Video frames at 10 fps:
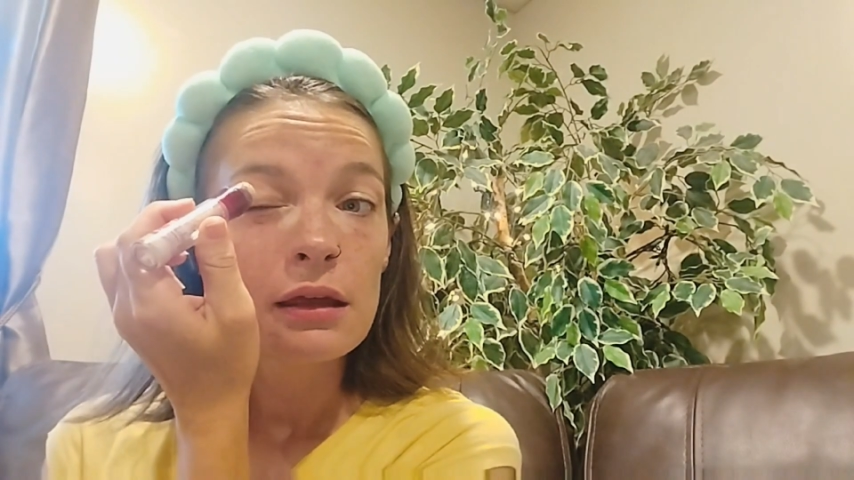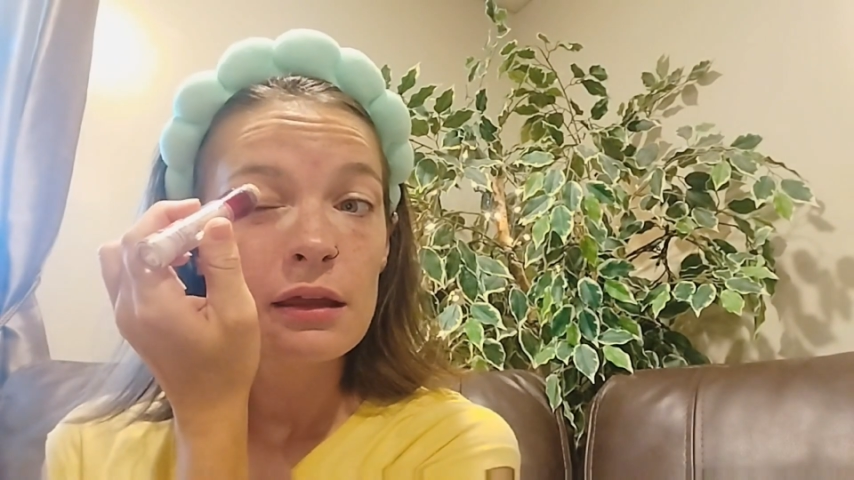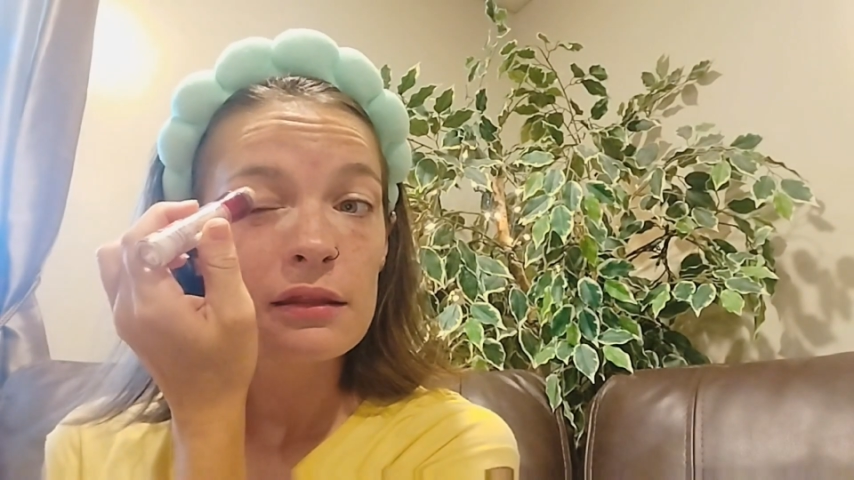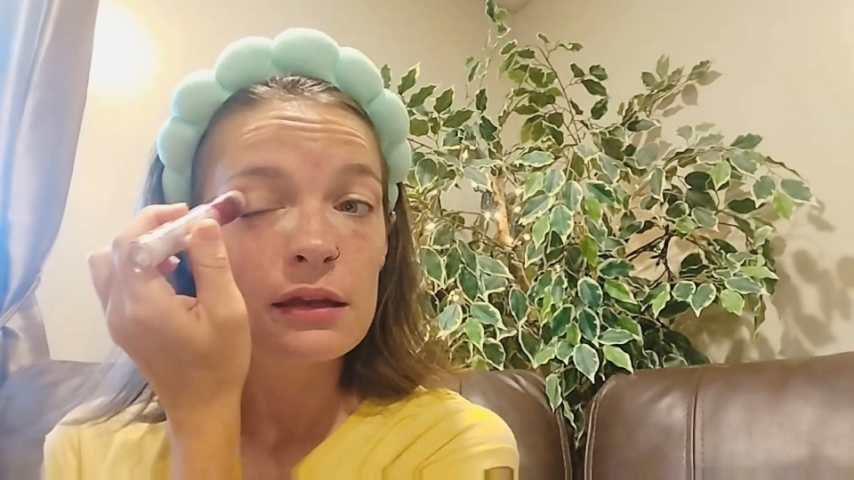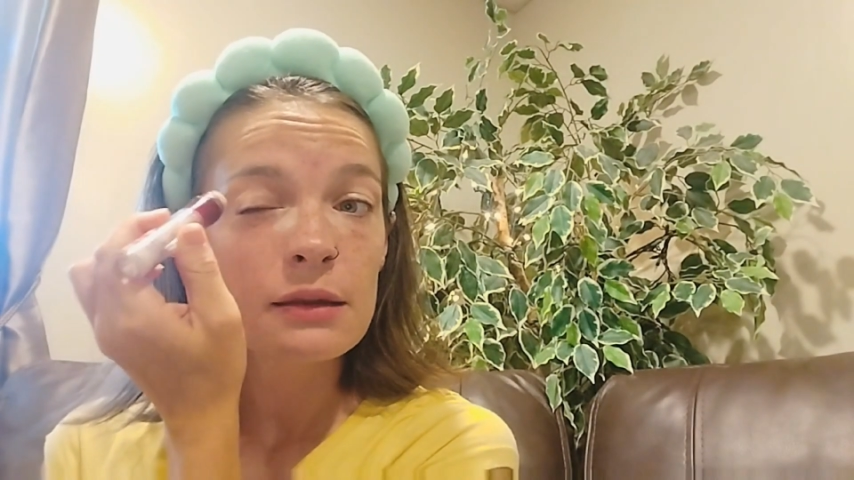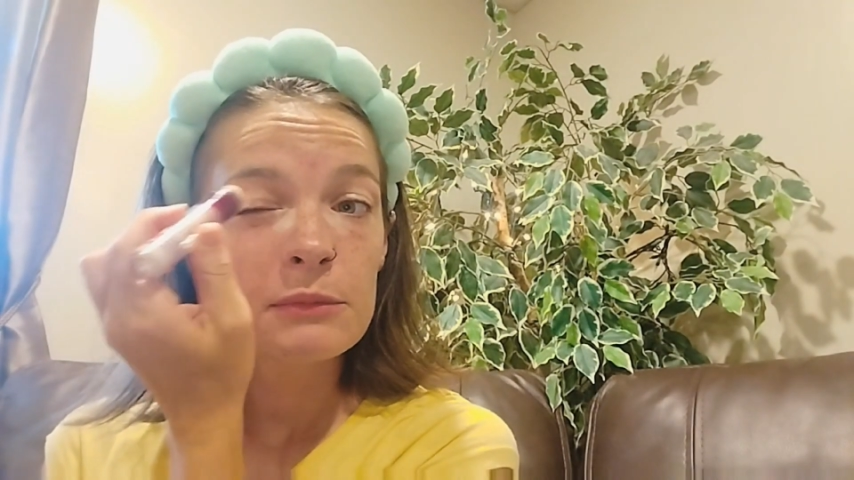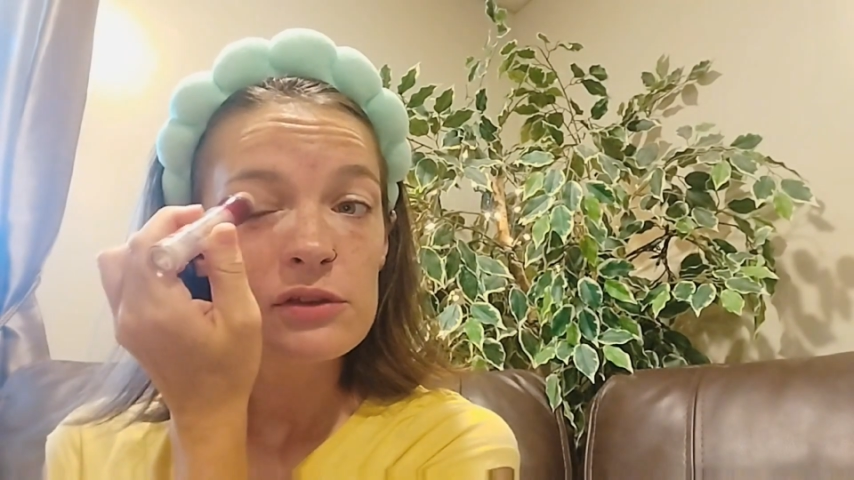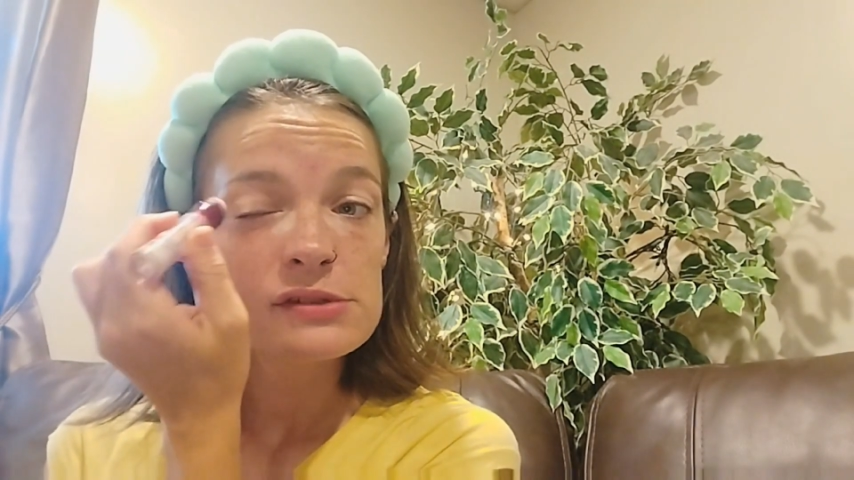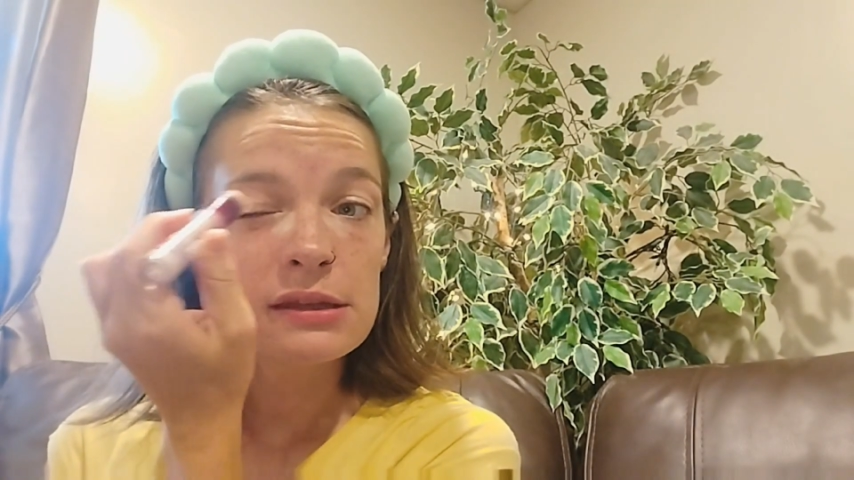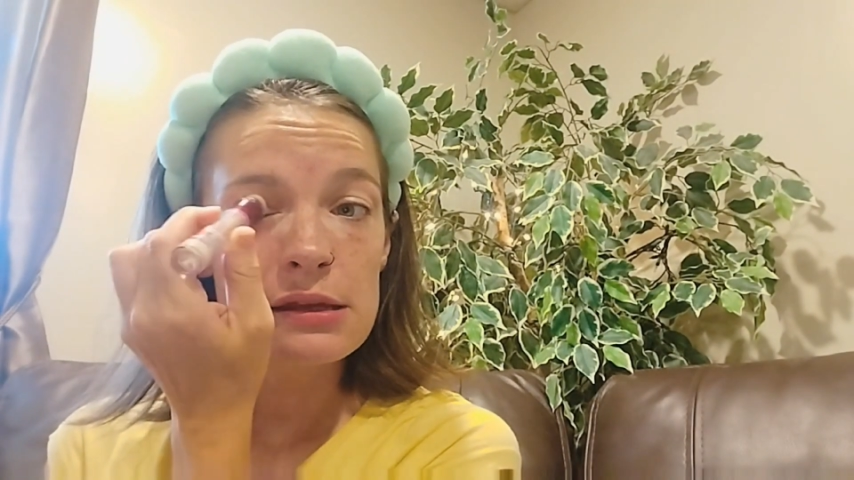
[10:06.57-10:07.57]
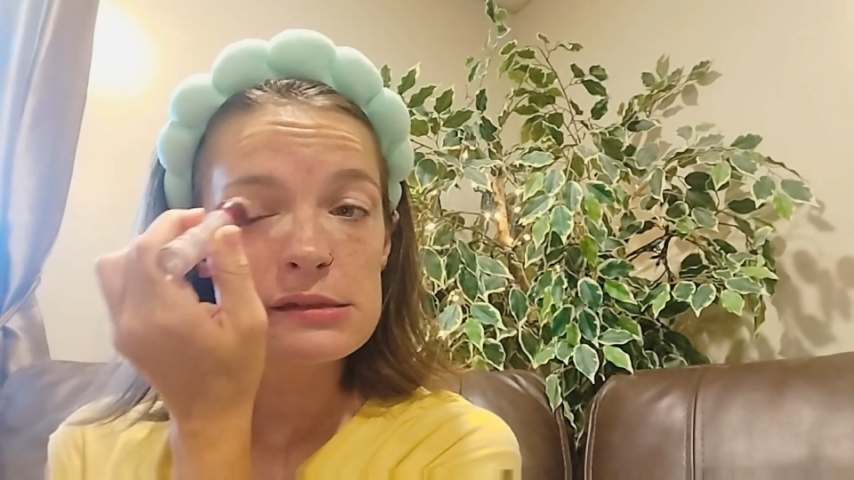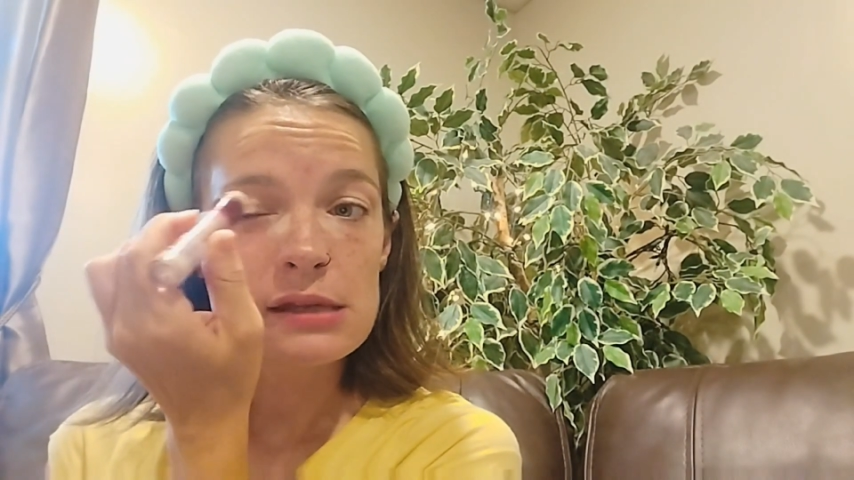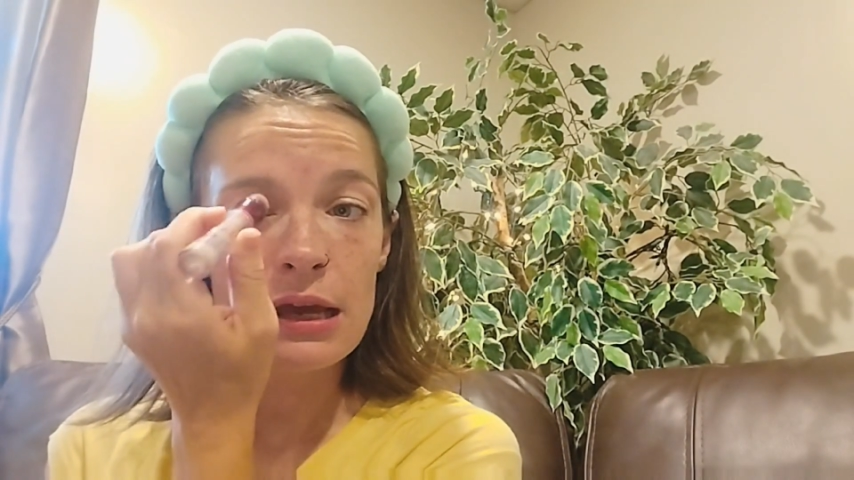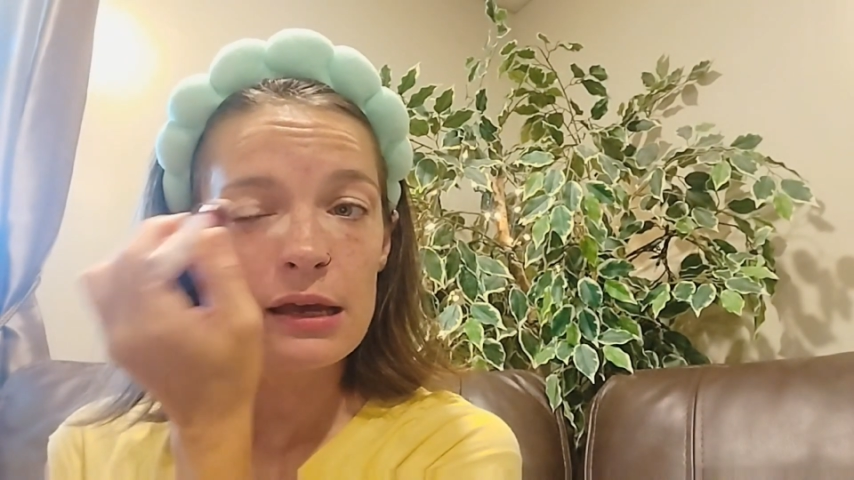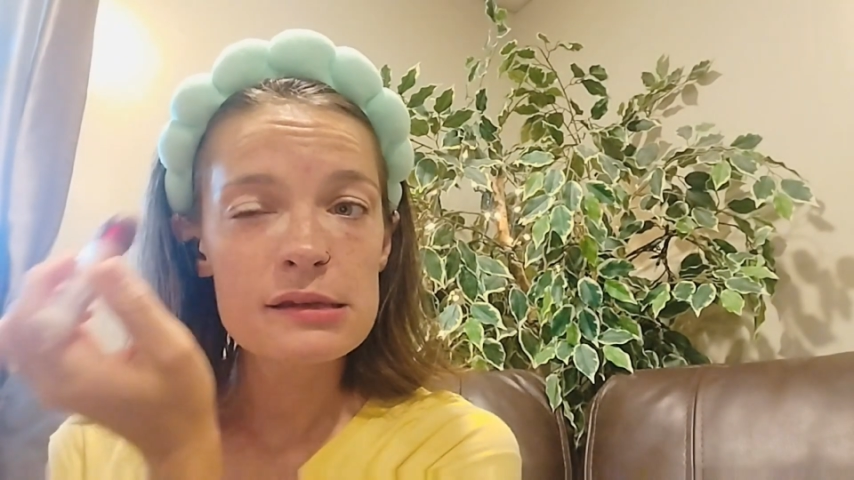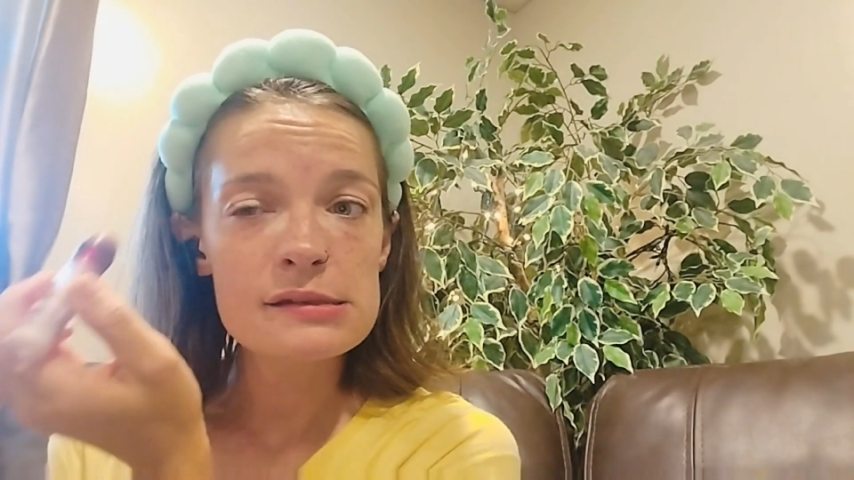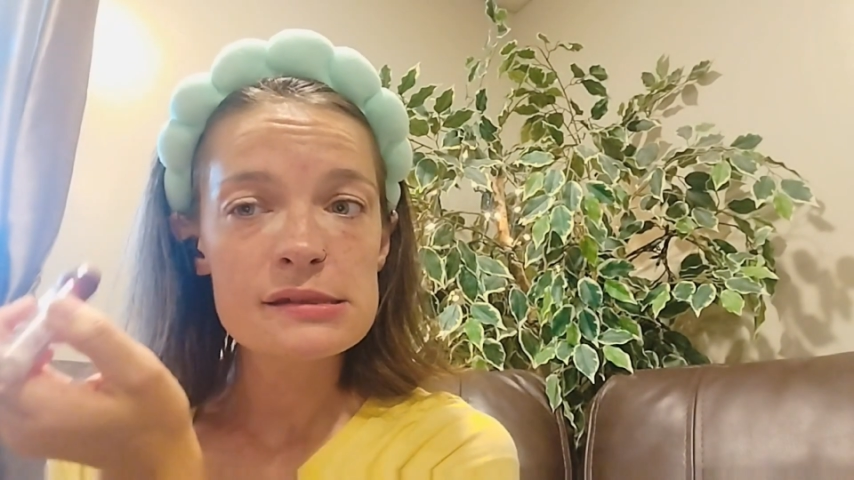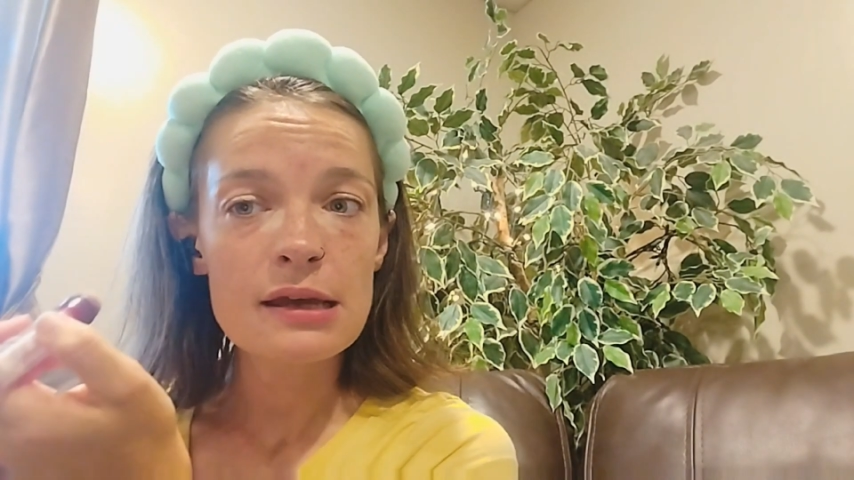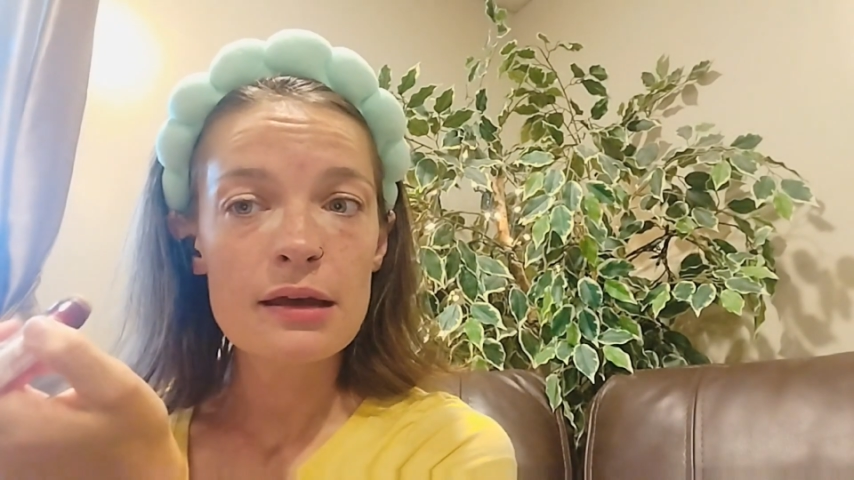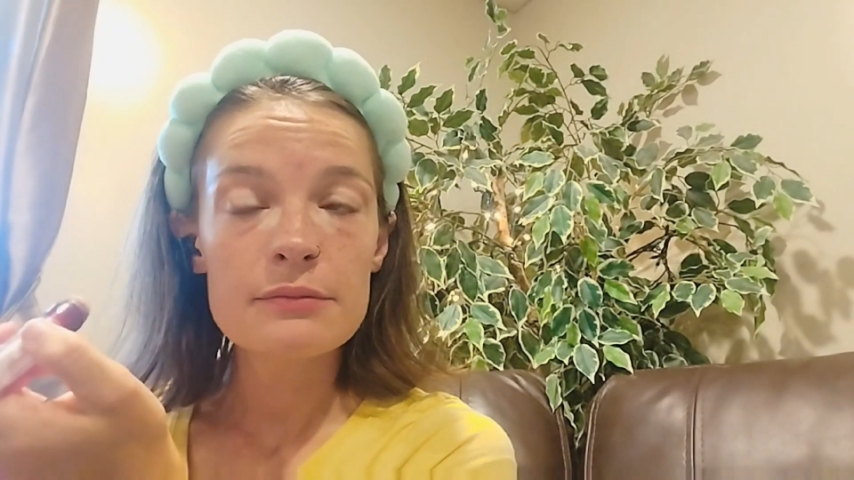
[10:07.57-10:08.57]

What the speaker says: and then I'm using this as